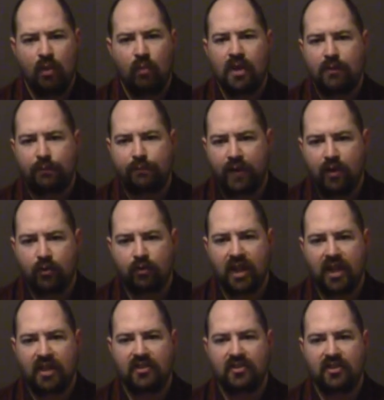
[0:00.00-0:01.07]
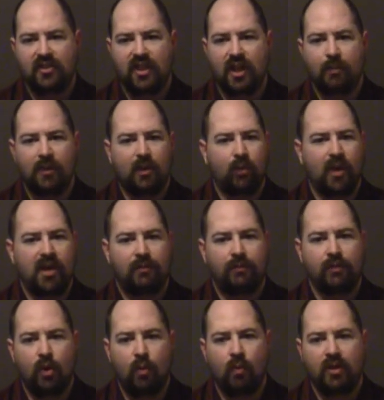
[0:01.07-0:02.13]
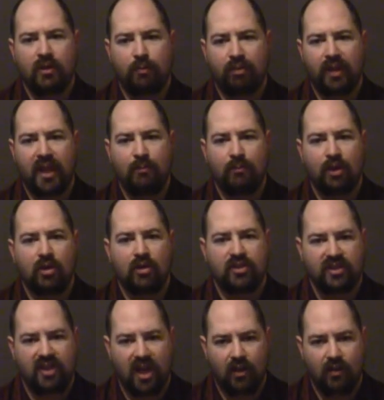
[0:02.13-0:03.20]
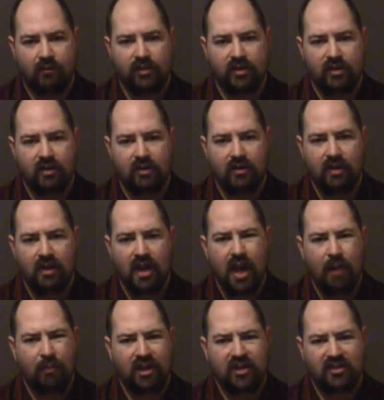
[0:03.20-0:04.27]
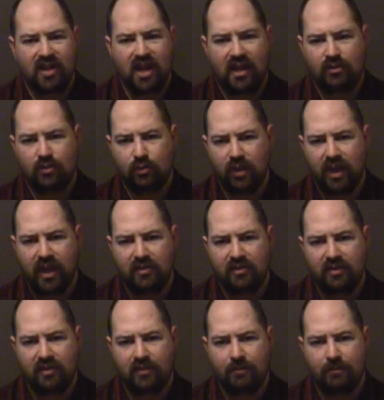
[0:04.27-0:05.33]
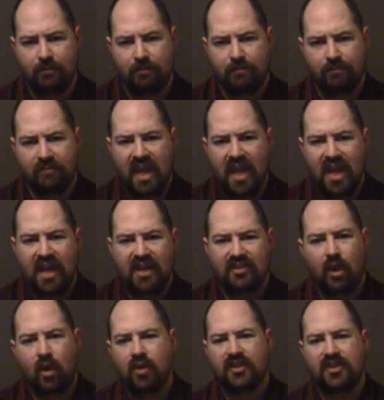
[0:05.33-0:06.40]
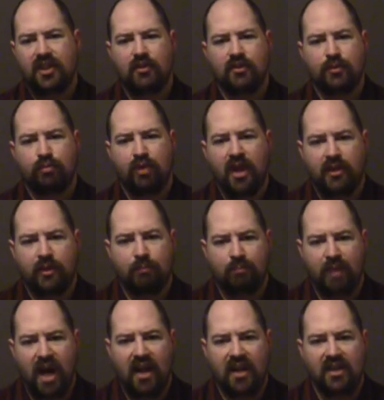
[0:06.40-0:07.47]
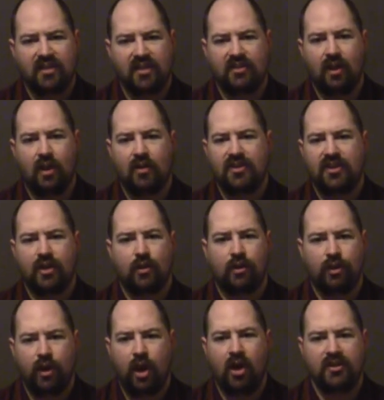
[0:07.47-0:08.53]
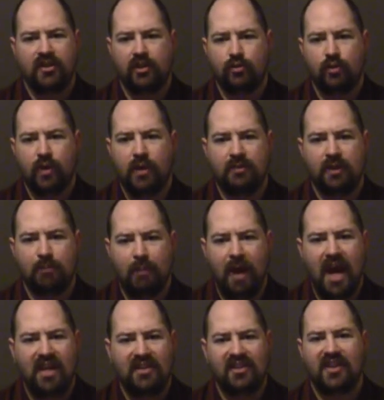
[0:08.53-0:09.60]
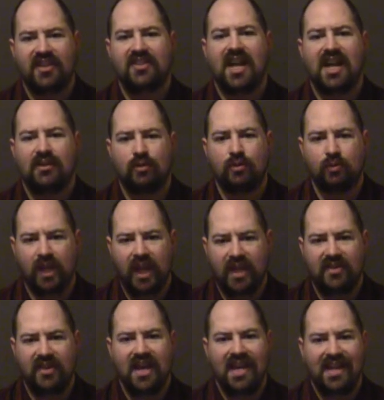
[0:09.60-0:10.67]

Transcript: We have failed, ladies and gentlemen. We have no one to blame but ourselves. But it's not too late. As long as there is breath in bodies, as long as there are thoughts and dreams and minds, it is not too late.